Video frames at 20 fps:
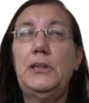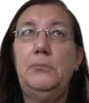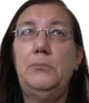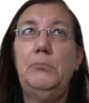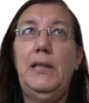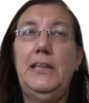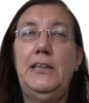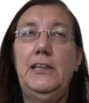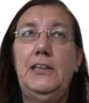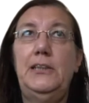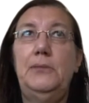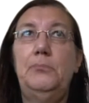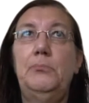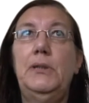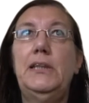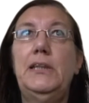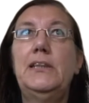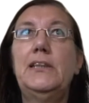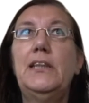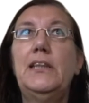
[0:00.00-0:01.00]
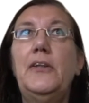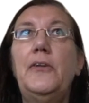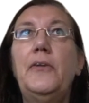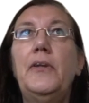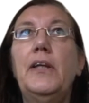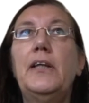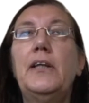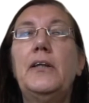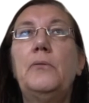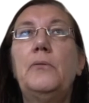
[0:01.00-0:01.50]
management,
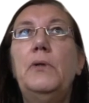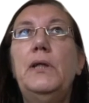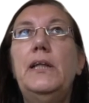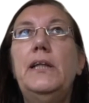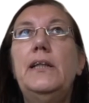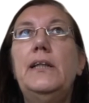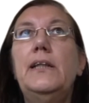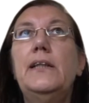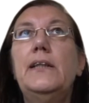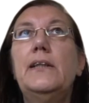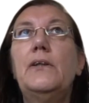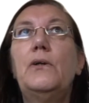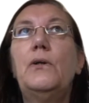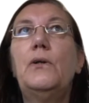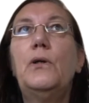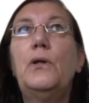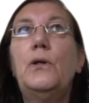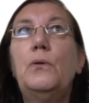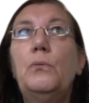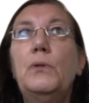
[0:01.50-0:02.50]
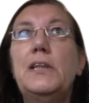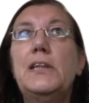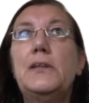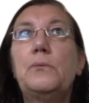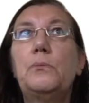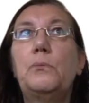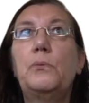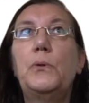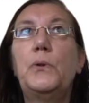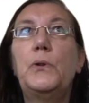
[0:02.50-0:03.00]
we always
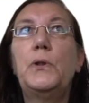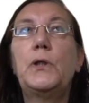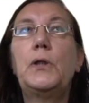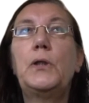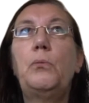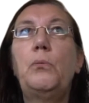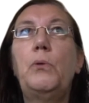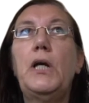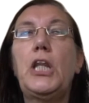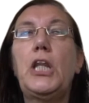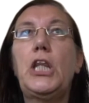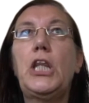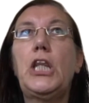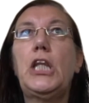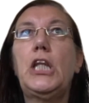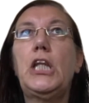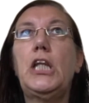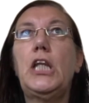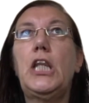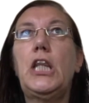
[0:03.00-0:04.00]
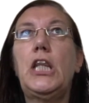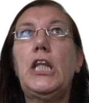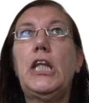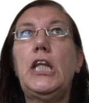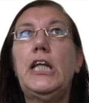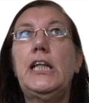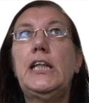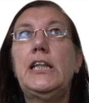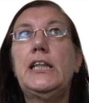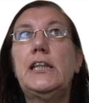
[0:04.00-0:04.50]
work with
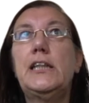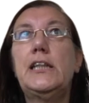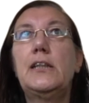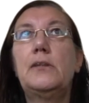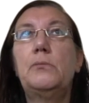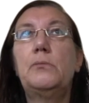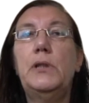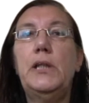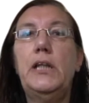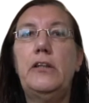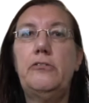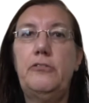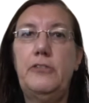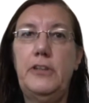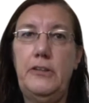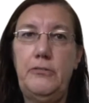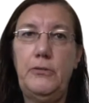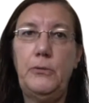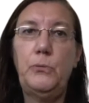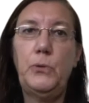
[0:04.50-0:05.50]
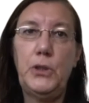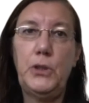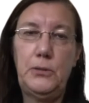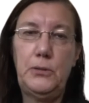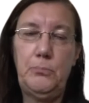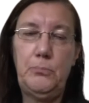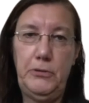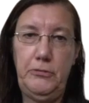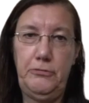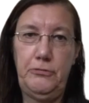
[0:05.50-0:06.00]
things that we have never
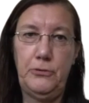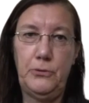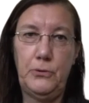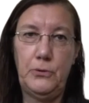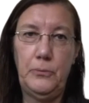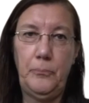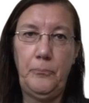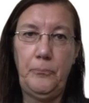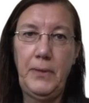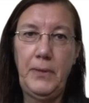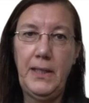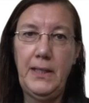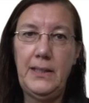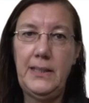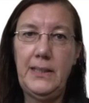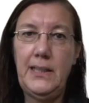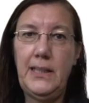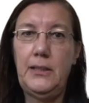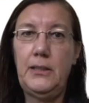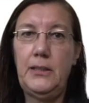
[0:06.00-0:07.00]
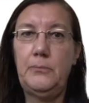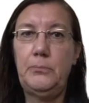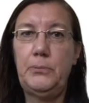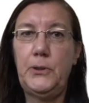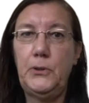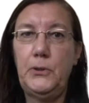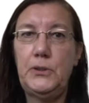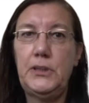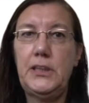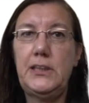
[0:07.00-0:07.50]
worked before. Yeah, a
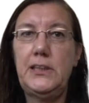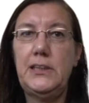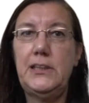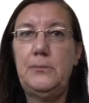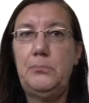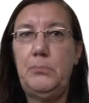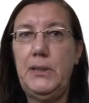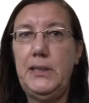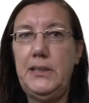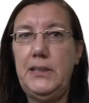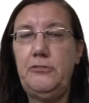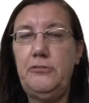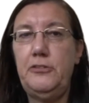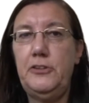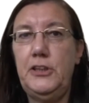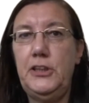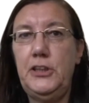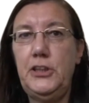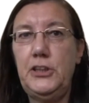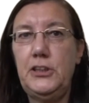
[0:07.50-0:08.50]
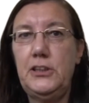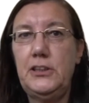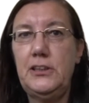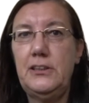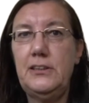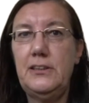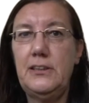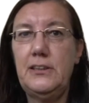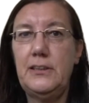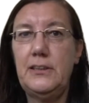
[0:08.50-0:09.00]
project is by definition
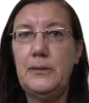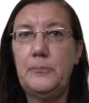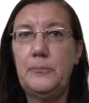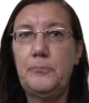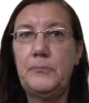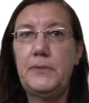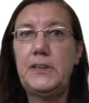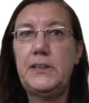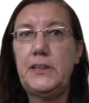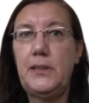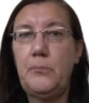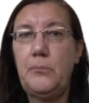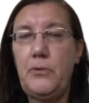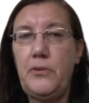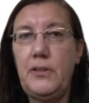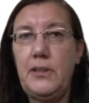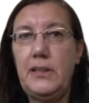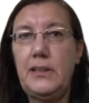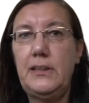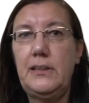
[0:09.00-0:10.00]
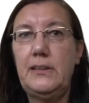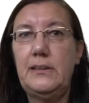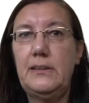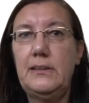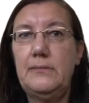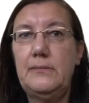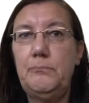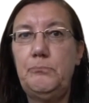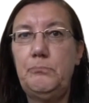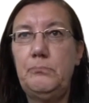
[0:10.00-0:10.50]
something,
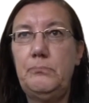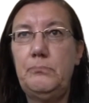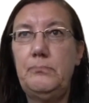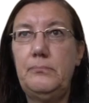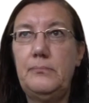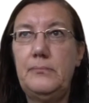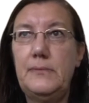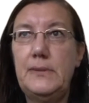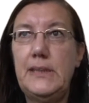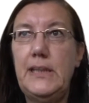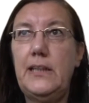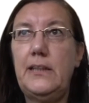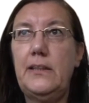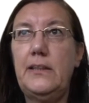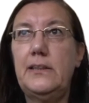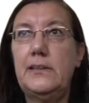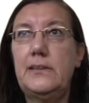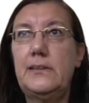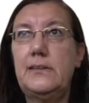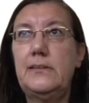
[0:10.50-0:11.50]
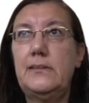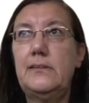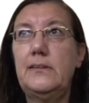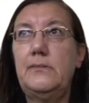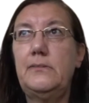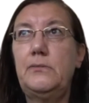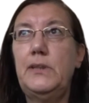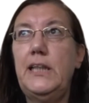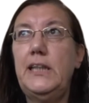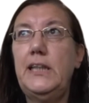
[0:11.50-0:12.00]
yeah, that
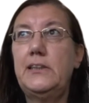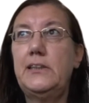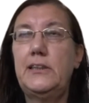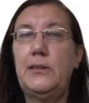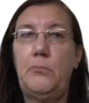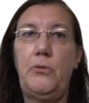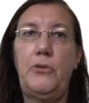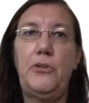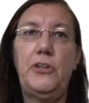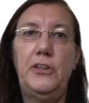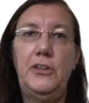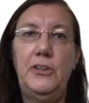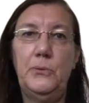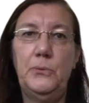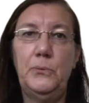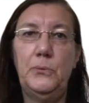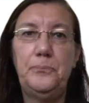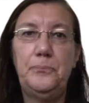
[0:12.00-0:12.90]
creates something new.